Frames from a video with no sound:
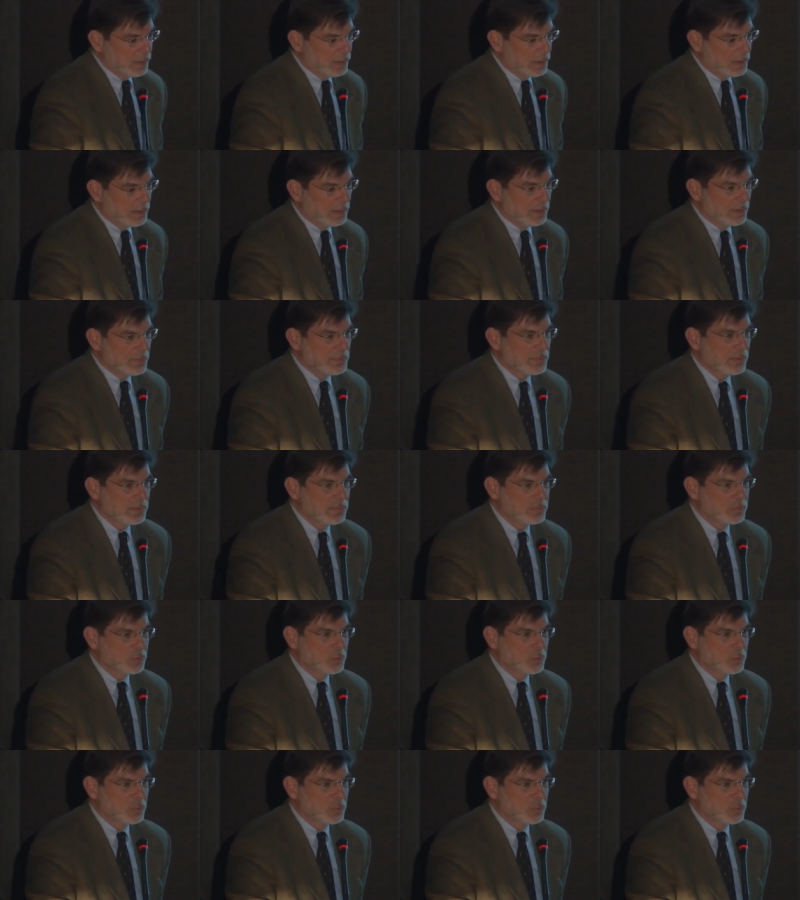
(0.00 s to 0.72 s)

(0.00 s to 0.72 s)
Uh, there is